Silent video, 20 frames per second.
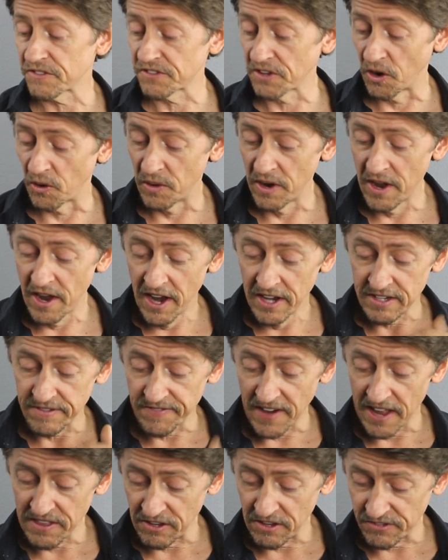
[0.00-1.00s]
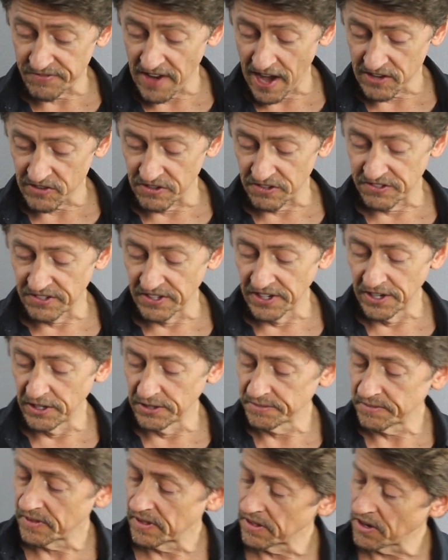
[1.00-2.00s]
So to find these factory
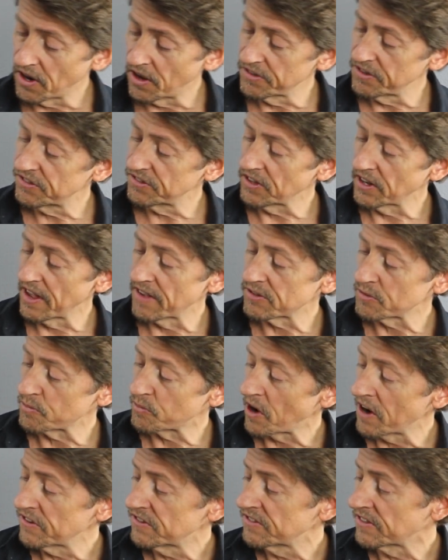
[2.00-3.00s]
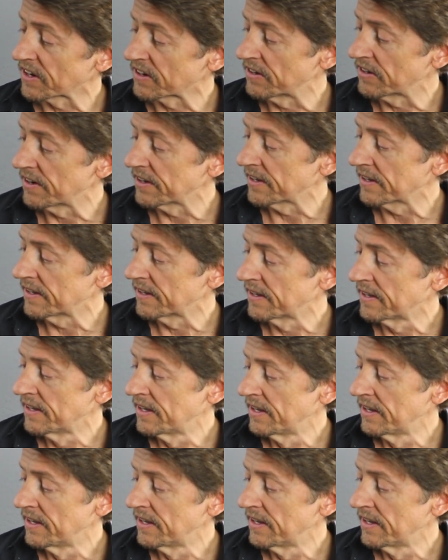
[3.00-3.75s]
sealed, oh, this still has the price sticker on it.